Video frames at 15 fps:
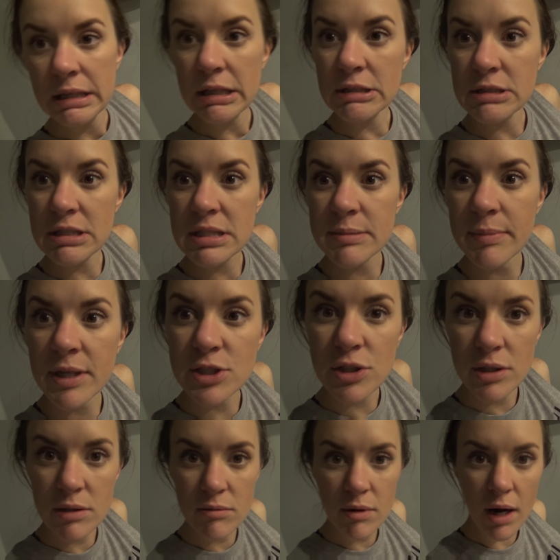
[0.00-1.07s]
There's a smudge
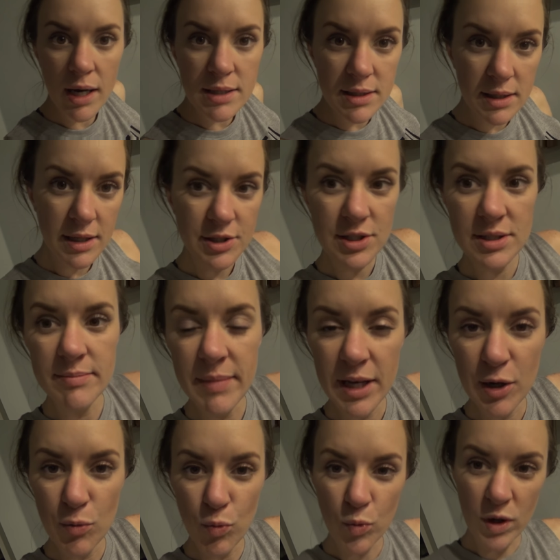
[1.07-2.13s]
on you guys, and I just made it